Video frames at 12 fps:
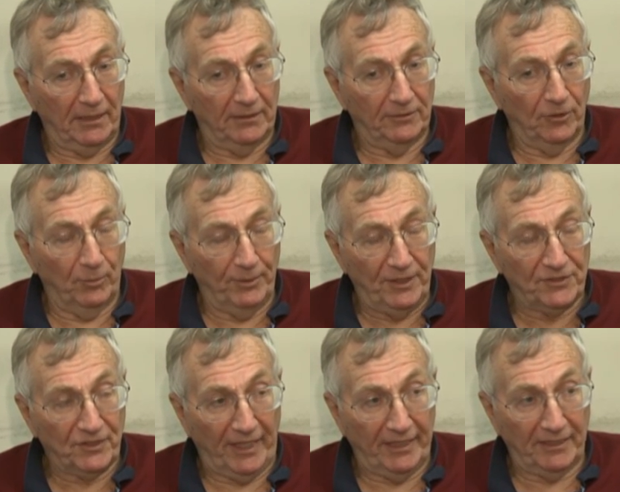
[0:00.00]
nobody's
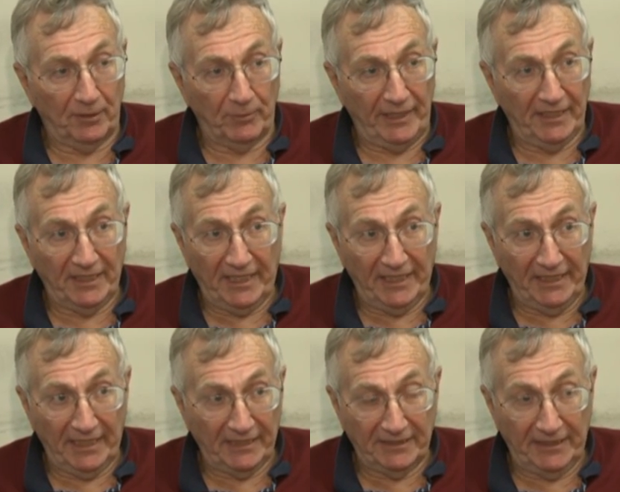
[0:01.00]
saying that we had
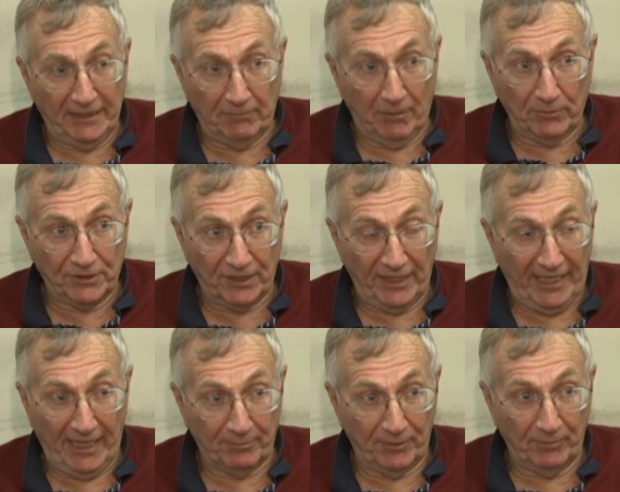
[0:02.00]
any idea what was going to
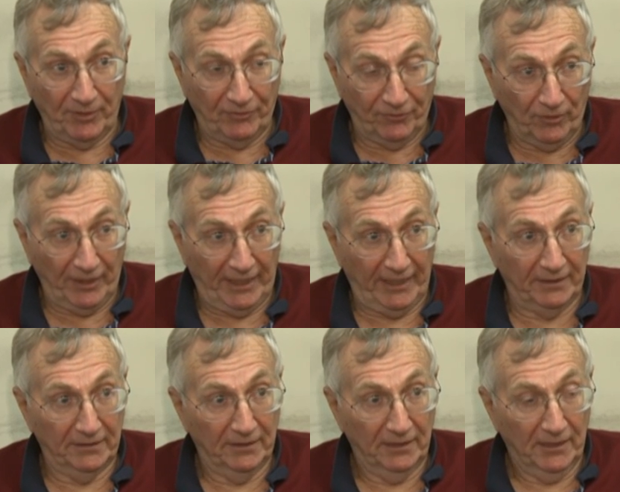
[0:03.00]
happen
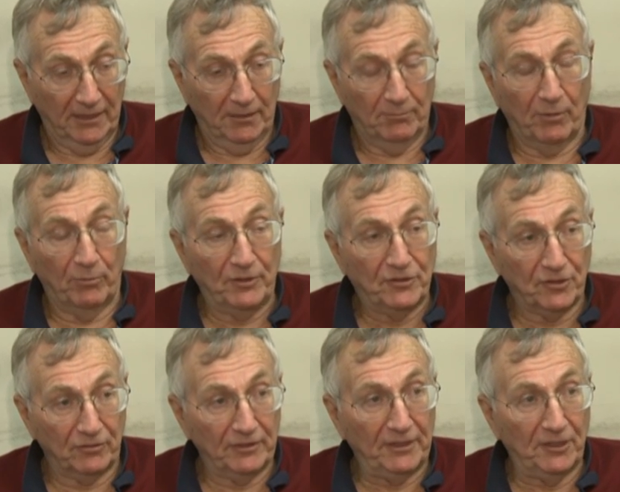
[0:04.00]
beforehand, but we
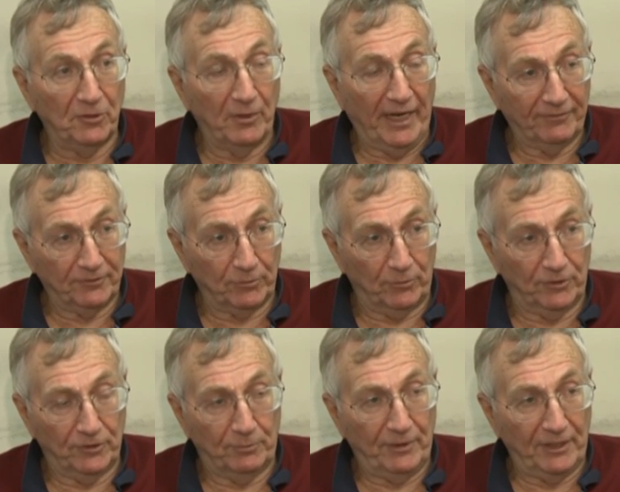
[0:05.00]
certainly knew
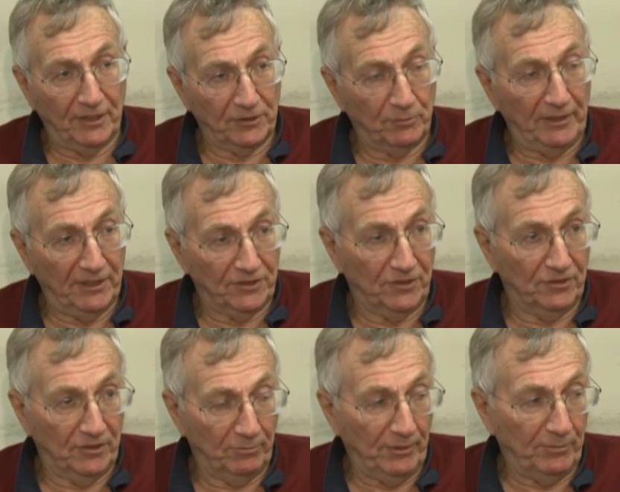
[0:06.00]
afterwards because we
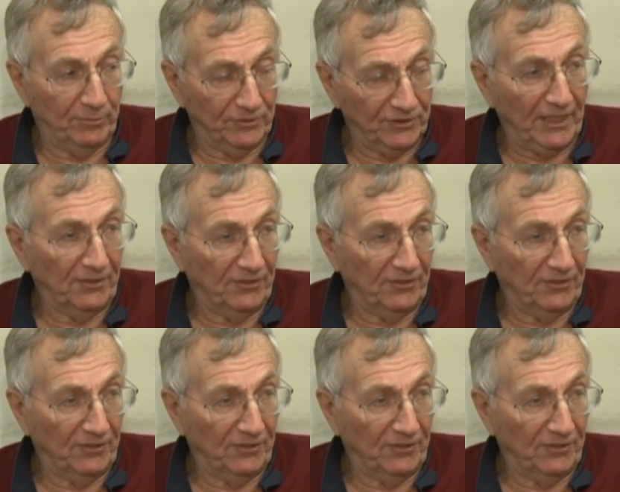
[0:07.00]
listened to people say